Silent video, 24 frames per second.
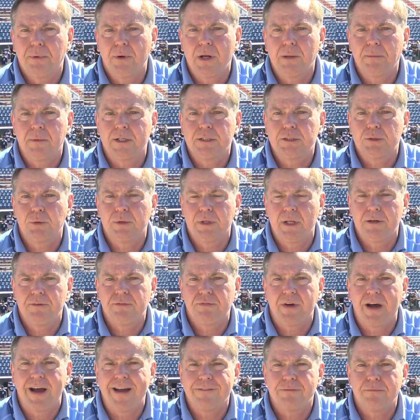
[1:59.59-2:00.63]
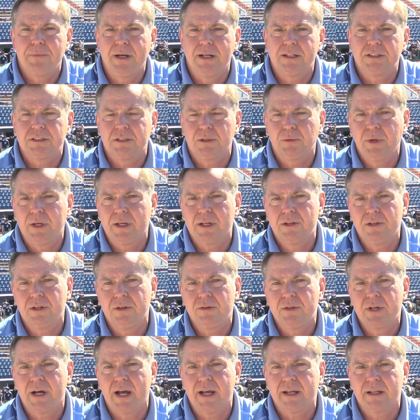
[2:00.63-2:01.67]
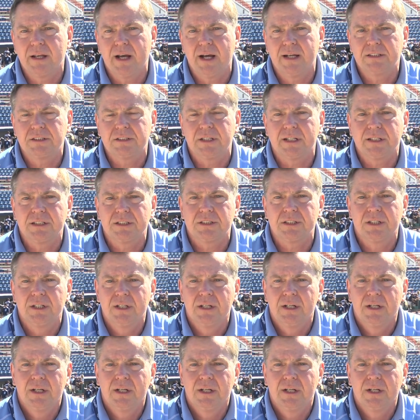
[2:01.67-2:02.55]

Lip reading: pretty much within 5 minutes that we can do diagnostics.